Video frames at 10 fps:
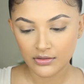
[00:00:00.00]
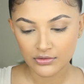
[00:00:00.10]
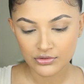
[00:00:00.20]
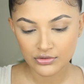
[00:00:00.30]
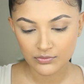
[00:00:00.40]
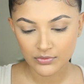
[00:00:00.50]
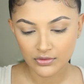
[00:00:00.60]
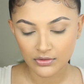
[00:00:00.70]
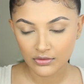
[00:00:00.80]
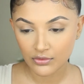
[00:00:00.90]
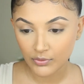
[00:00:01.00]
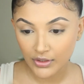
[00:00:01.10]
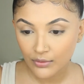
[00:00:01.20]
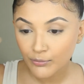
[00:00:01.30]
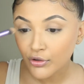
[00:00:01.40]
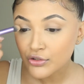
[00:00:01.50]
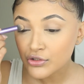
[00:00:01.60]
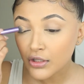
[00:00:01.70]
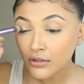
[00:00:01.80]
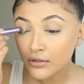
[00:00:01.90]
just with a quick brush
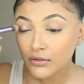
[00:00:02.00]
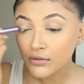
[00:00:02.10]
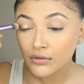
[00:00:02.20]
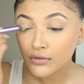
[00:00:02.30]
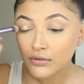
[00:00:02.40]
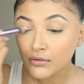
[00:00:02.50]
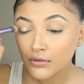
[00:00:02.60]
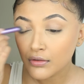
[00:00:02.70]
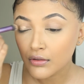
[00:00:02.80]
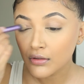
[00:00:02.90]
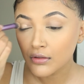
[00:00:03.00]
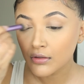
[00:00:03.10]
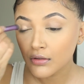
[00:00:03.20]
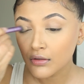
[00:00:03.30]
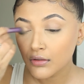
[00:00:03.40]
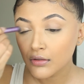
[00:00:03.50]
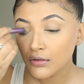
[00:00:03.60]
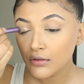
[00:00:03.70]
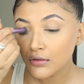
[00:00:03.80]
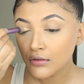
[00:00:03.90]
that can go
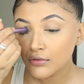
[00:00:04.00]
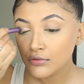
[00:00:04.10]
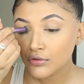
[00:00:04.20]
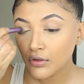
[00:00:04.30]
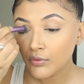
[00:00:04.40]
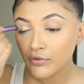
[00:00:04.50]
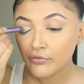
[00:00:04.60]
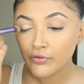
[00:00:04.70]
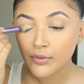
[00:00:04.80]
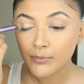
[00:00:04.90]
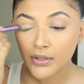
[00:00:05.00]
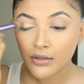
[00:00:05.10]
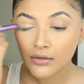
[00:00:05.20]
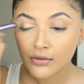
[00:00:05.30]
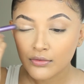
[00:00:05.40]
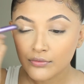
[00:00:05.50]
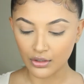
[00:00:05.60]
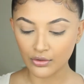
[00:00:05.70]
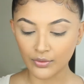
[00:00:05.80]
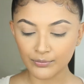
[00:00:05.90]
over it a bit. So
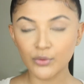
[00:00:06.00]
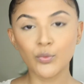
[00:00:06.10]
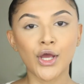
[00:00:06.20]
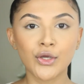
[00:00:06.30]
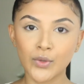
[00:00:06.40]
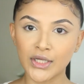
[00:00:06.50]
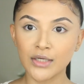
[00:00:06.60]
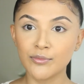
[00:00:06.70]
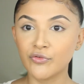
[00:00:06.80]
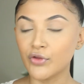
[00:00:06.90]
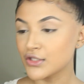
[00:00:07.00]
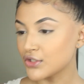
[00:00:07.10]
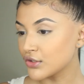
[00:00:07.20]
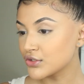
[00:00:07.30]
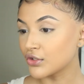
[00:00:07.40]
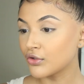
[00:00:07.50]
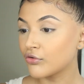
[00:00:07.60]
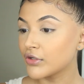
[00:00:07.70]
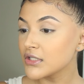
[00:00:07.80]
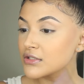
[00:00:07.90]
I'm going to work quickly before that starts to
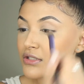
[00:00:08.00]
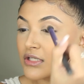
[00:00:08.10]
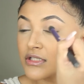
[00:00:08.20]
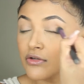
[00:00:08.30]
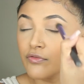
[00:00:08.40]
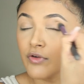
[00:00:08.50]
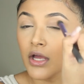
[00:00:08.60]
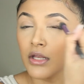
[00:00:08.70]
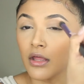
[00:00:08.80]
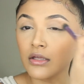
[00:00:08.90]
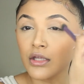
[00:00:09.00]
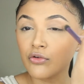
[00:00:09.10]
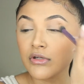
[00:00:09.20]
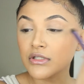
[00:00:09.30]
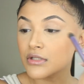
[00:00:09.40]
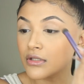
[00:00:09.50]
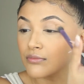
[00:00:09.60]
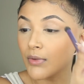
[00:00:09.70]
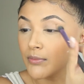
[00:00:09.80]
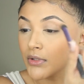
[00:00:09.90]
crease, because I still find like it
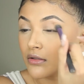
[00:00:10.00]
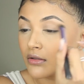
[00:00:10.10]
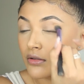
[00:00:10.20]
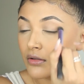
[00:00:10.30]
creases. Maybe,